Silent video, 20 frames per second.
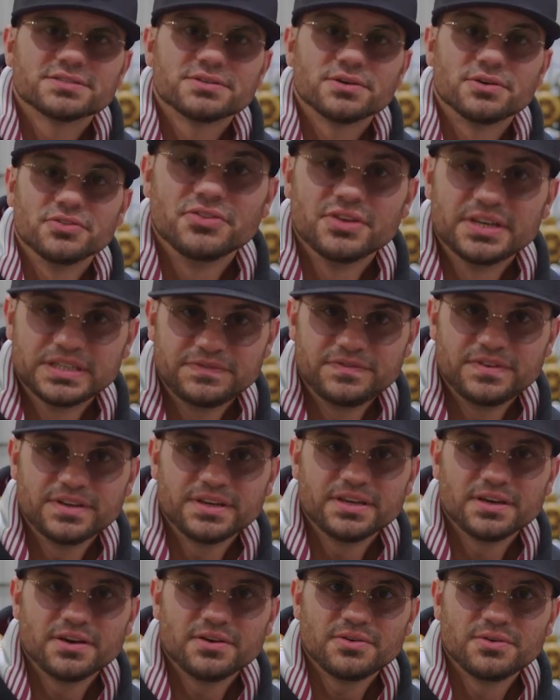So in this
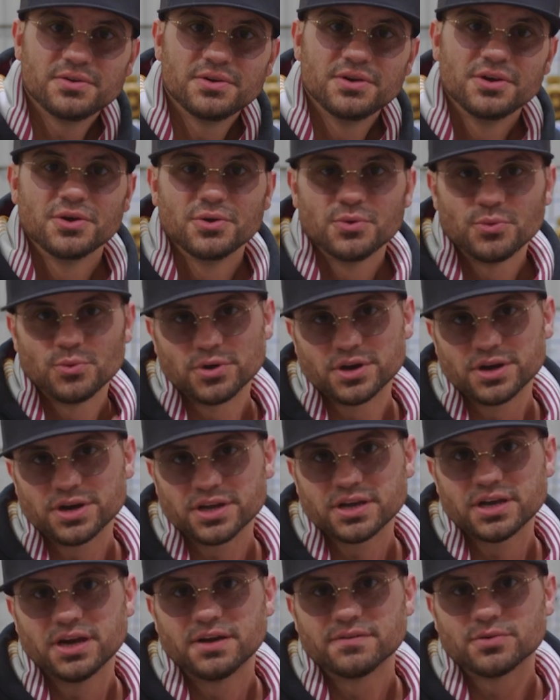video, we're
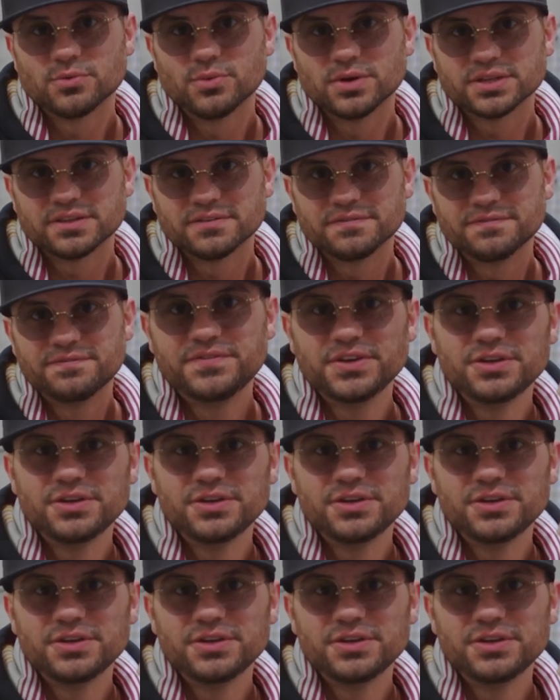gonna cover what the